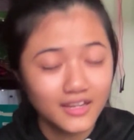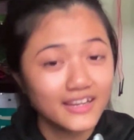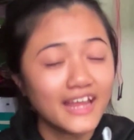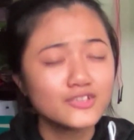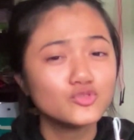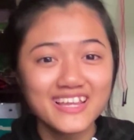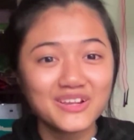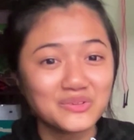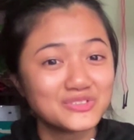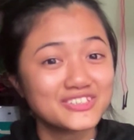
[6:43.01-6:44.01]
then you
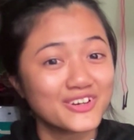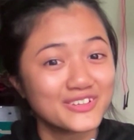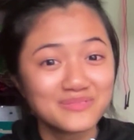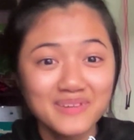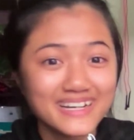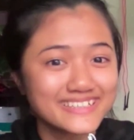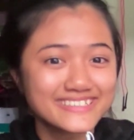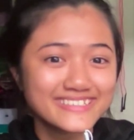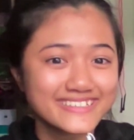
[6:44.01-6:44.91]
lose all the marks.